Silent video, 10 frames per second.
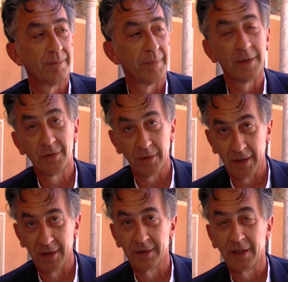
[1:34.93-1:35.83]
personal
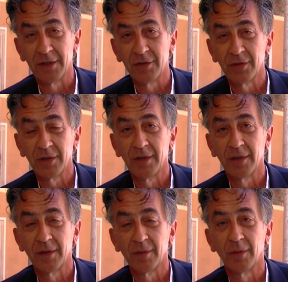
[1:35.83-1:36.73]
intention
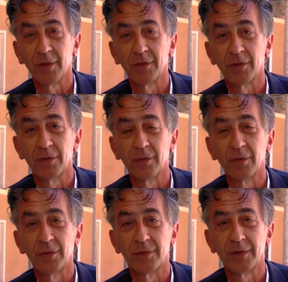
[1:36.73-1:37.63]
was
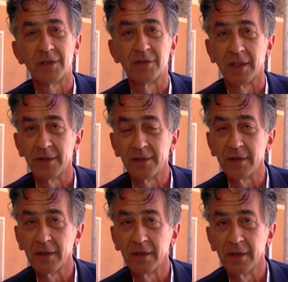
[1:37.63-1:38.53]
to suggest
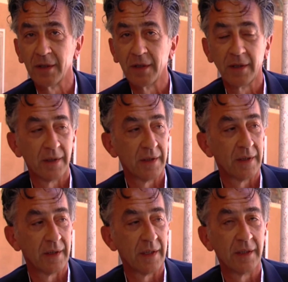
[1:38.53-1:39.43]

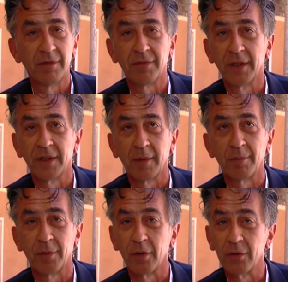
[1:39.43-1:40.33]
a different
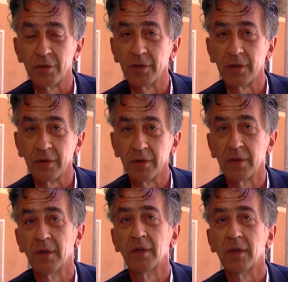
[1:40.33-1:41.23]
approach
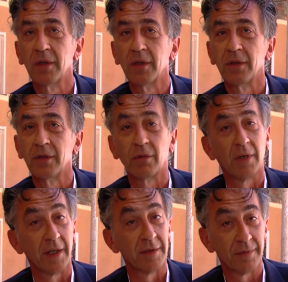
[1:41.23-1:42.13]
to
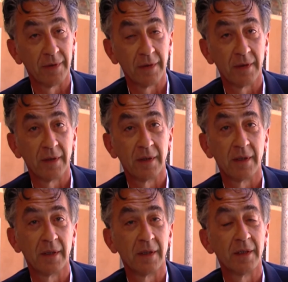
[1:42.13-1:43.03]
life,
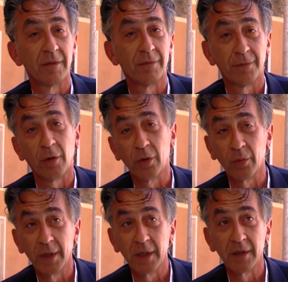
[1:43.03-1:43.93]

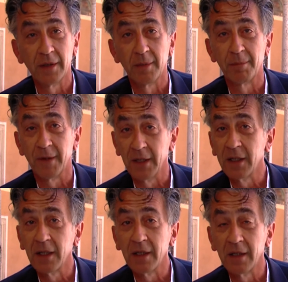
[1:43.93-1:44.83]
following the
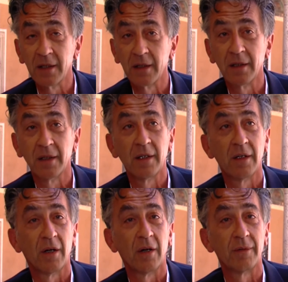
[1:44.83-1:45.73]
thinking
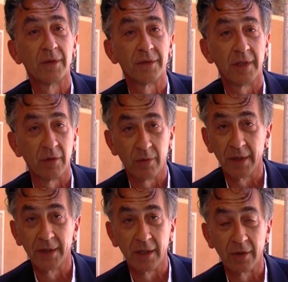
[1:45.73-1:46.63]
of San
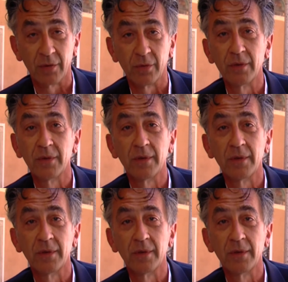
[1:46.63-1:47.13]
Juan de la Cruz,